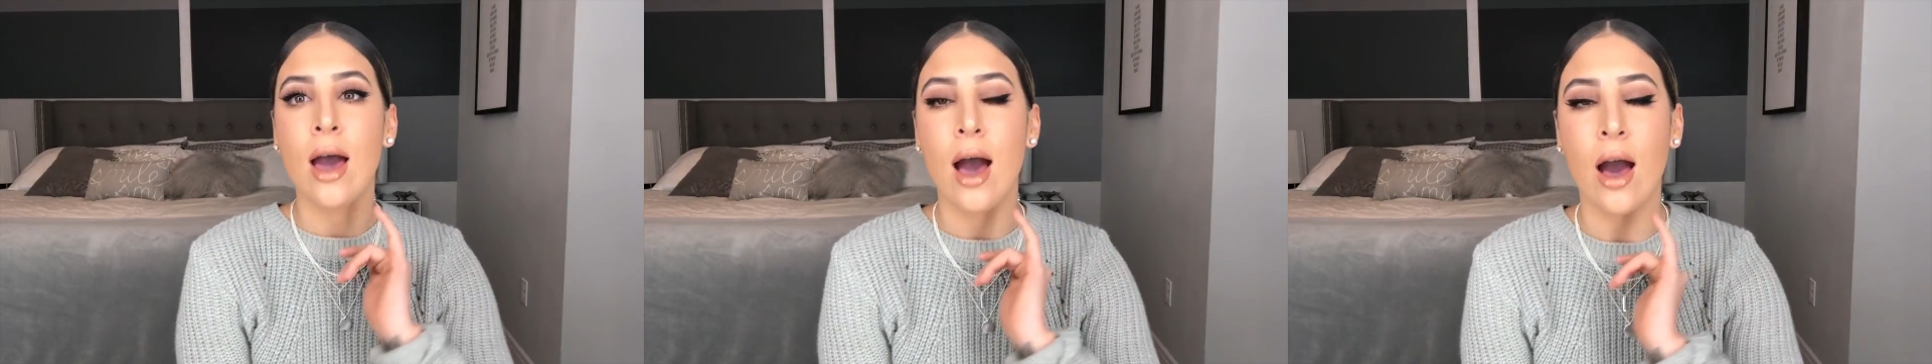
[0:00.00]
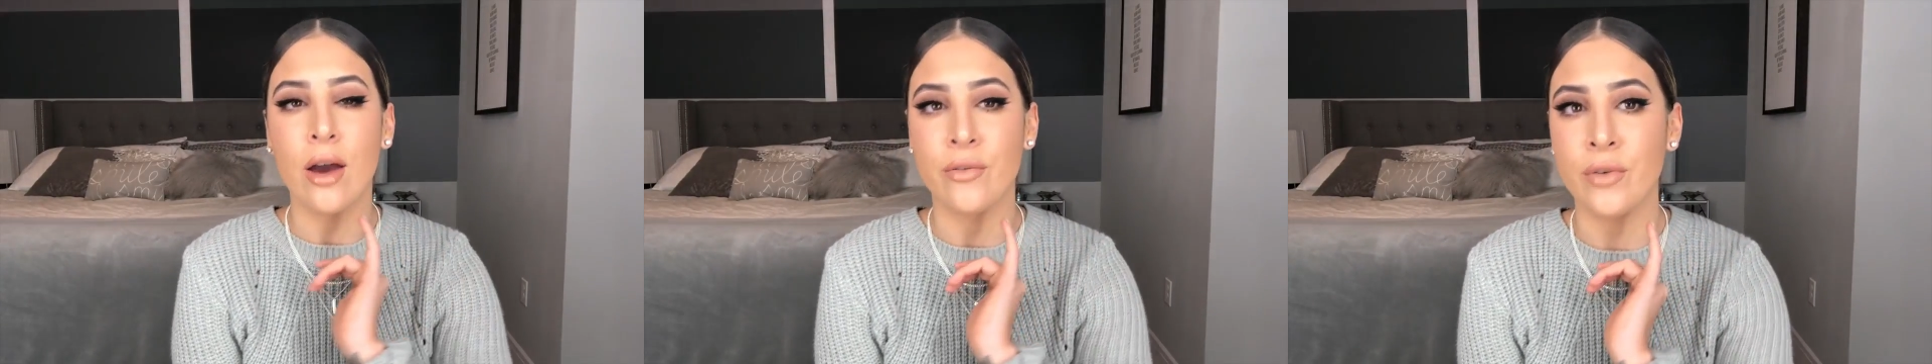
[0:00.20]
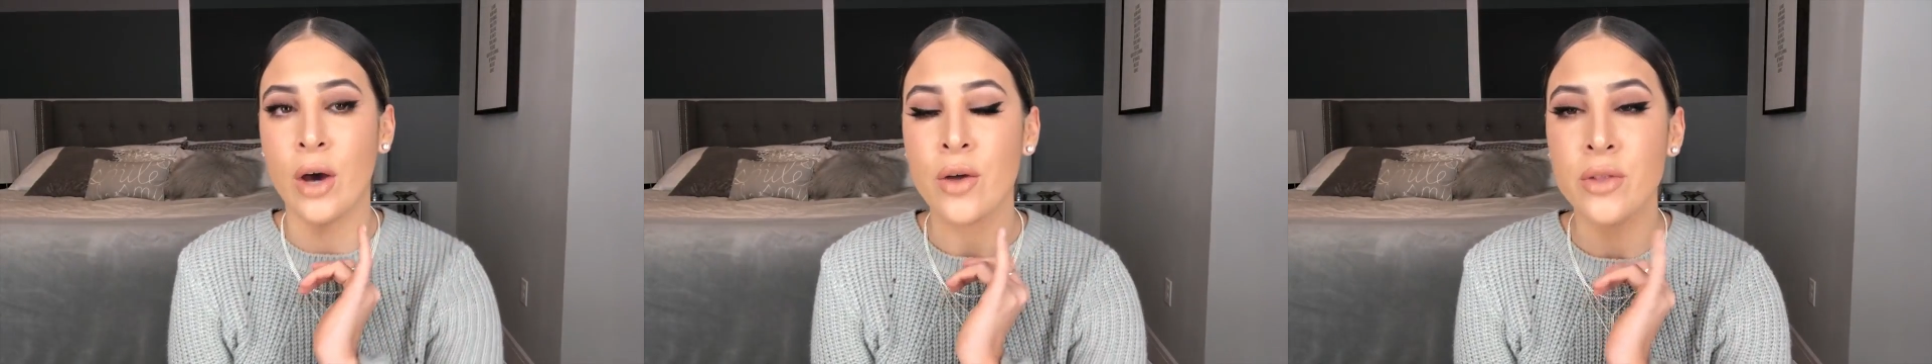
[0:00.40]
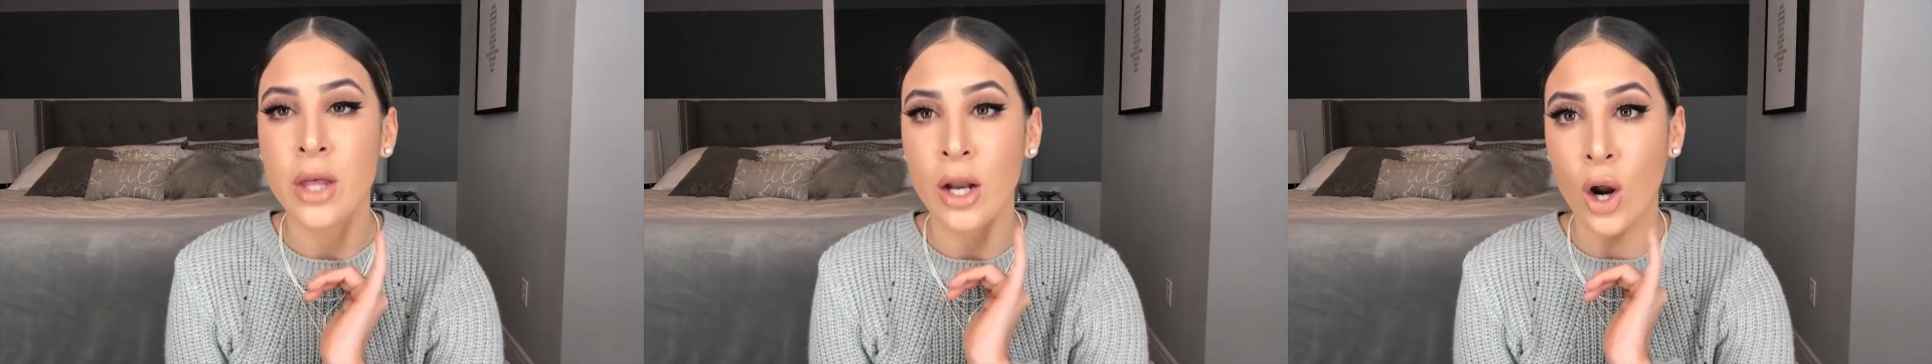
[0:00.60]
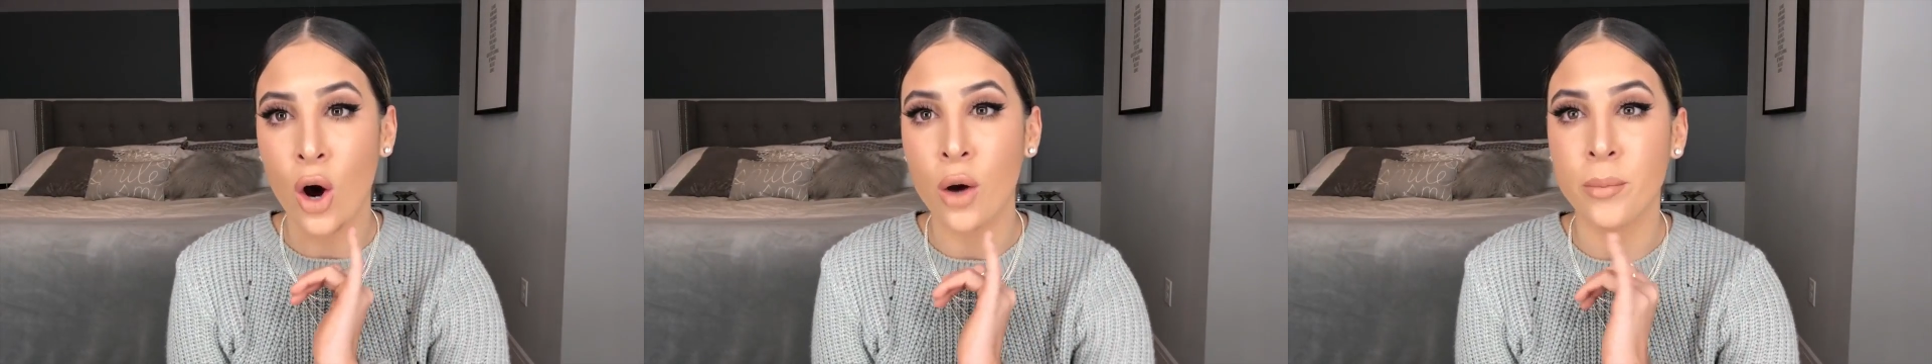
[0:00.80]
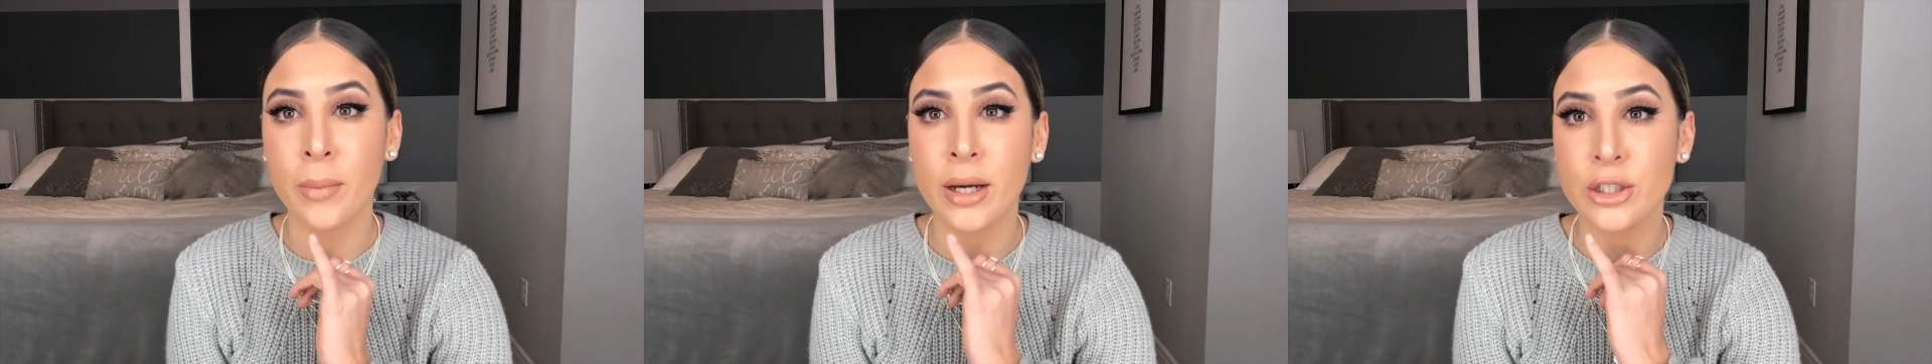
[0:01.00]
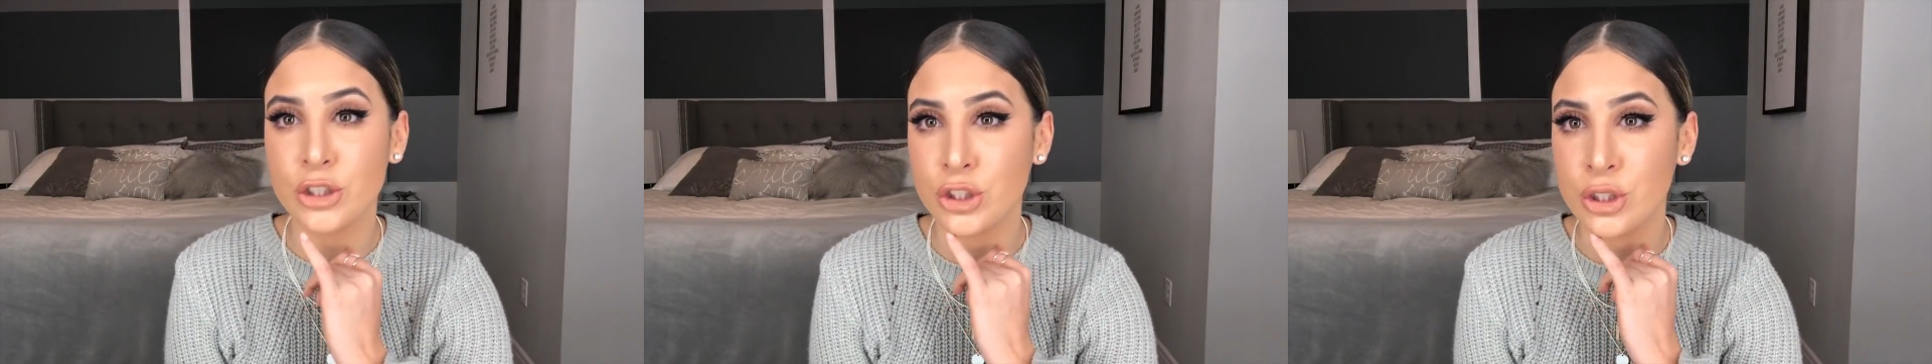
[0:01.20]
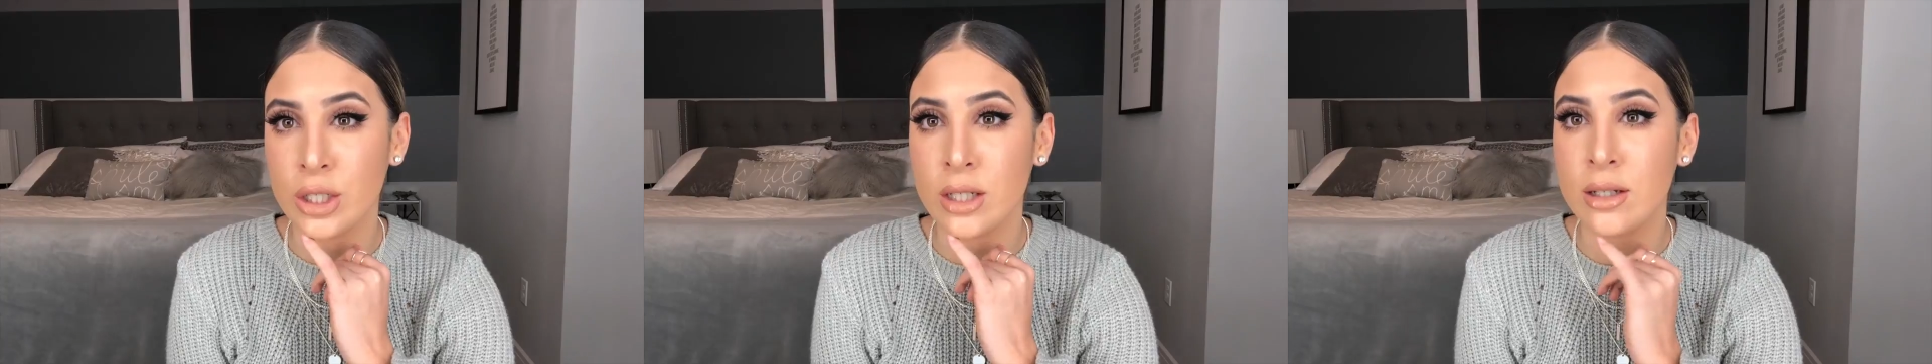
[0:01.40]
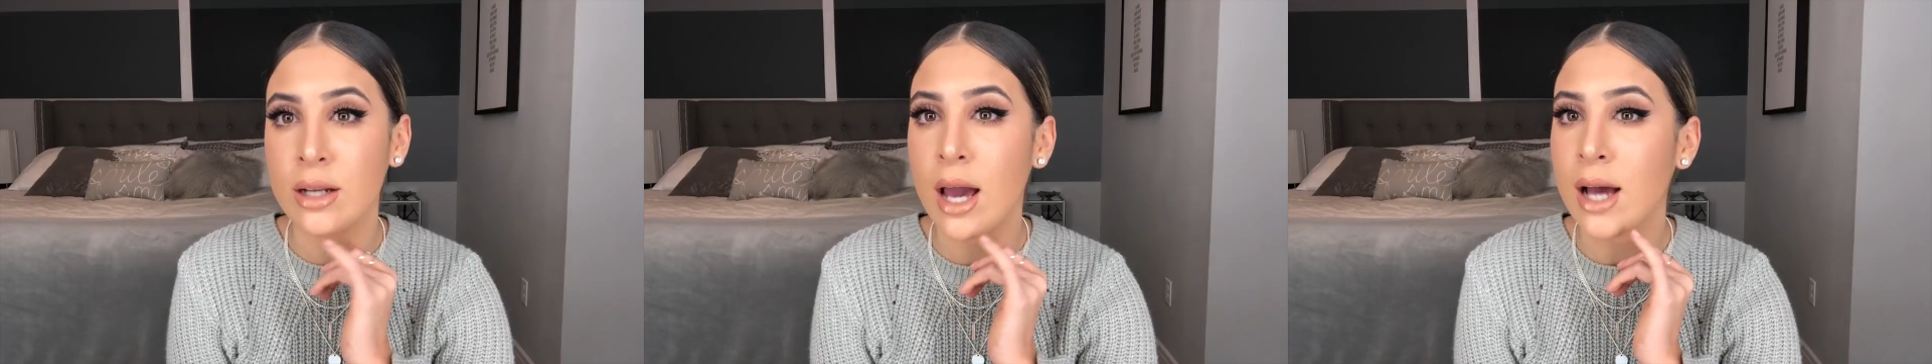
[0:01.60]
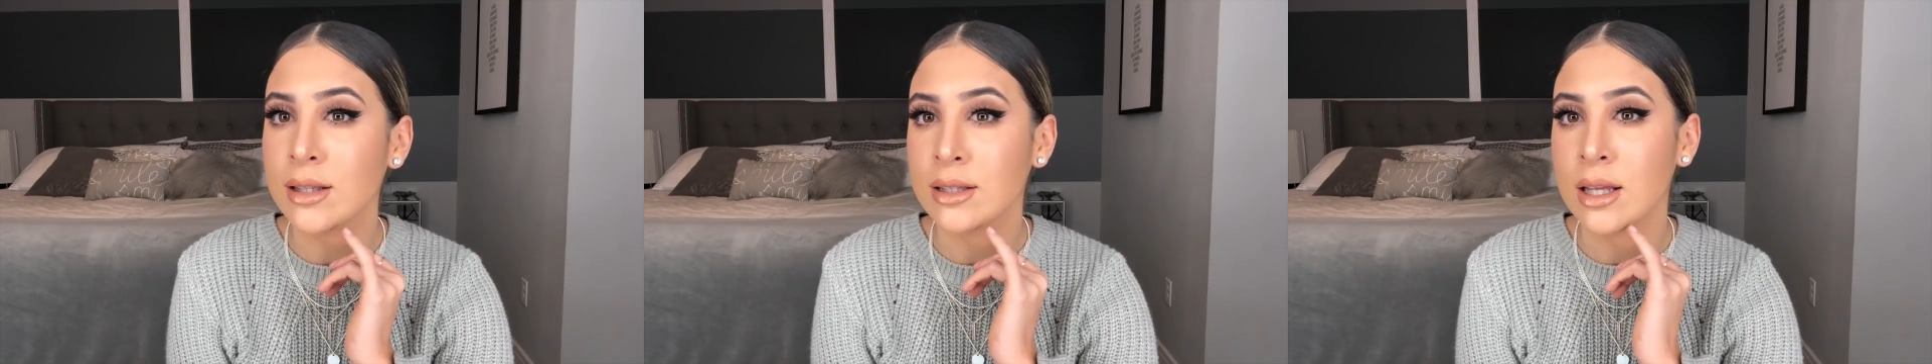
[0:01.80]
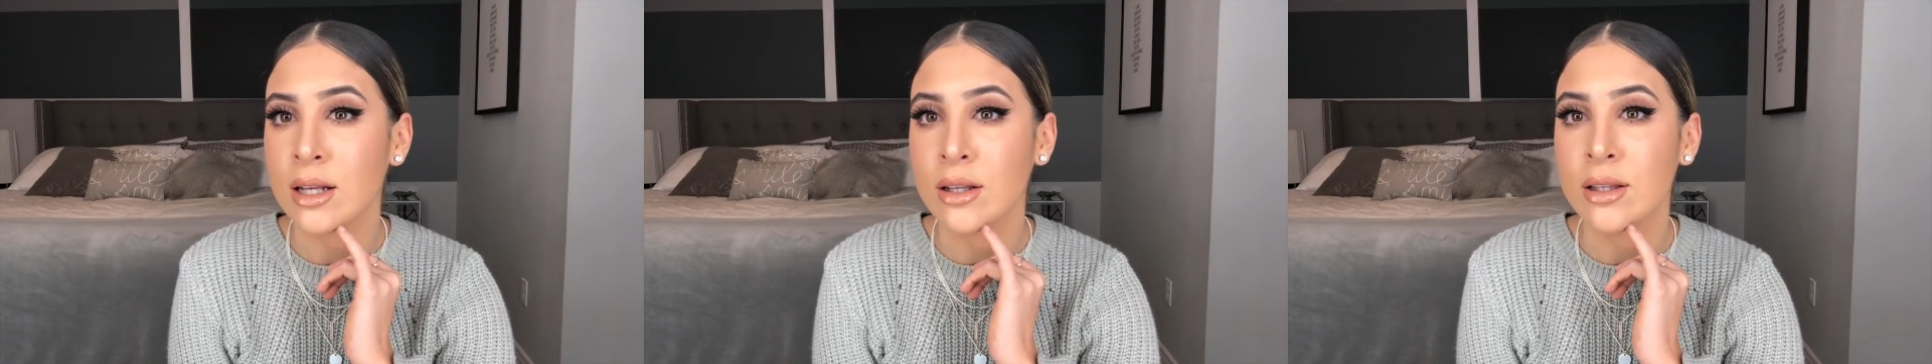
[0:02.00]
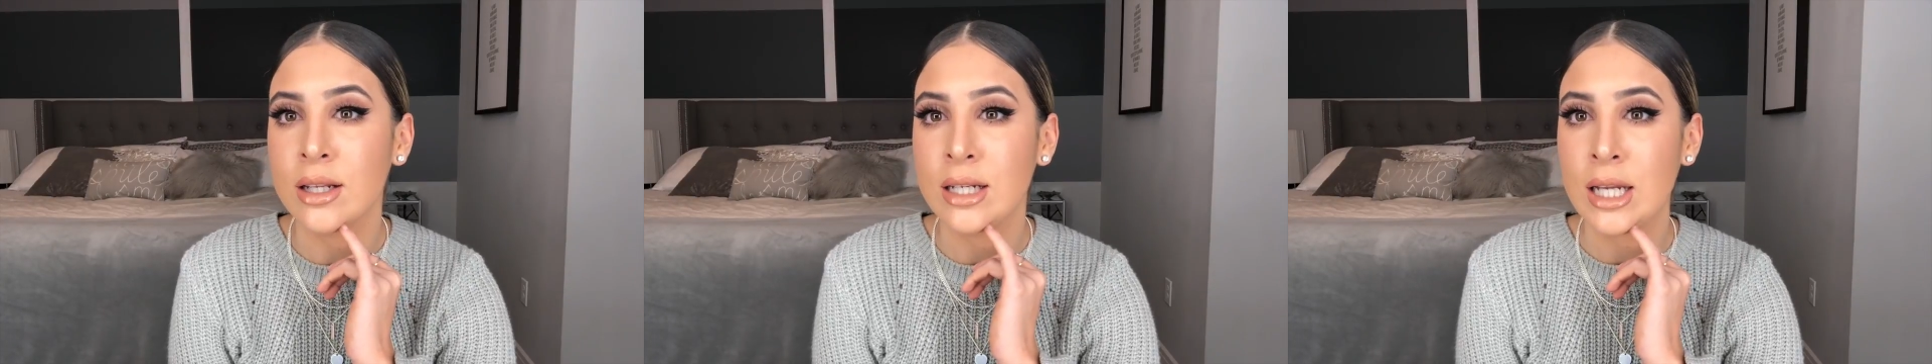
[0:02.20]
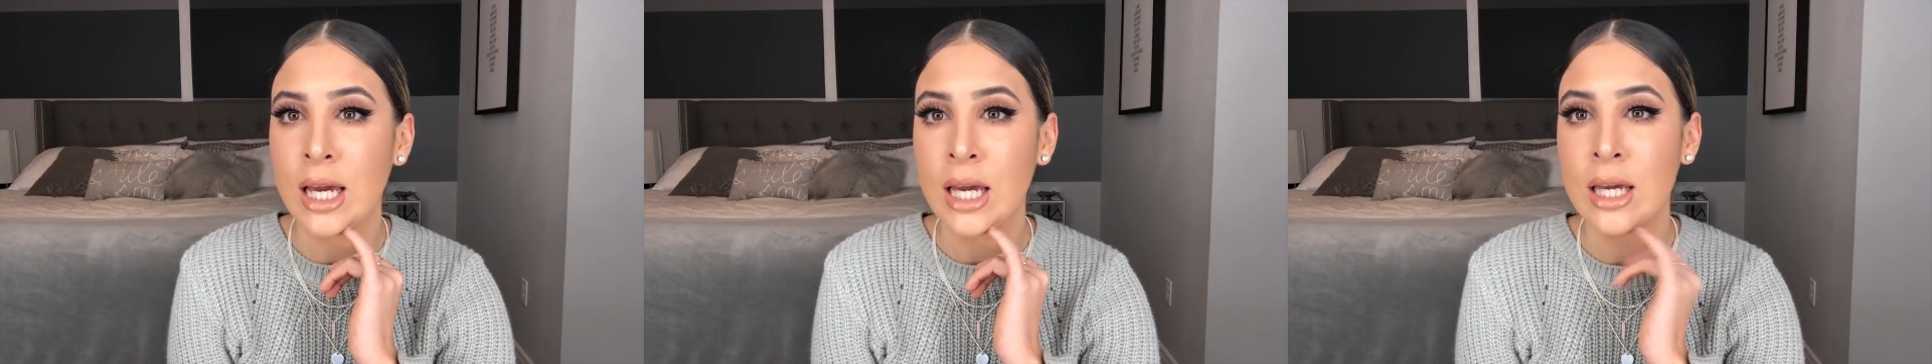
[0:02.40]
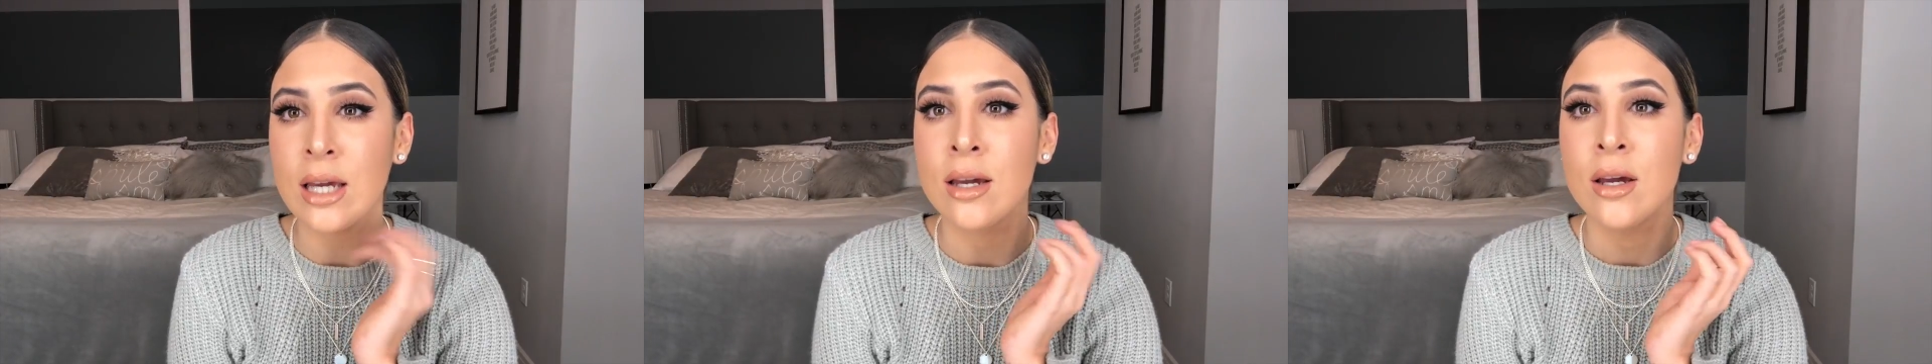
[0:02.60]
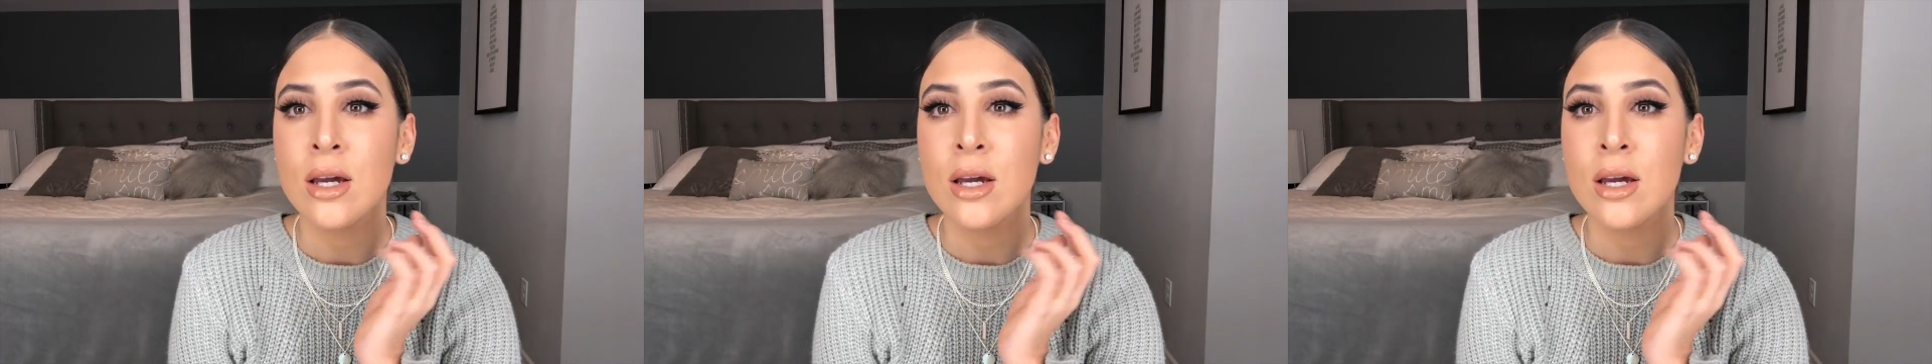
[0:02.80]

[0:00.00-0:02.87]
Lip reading: I found that on my shin at the end of the day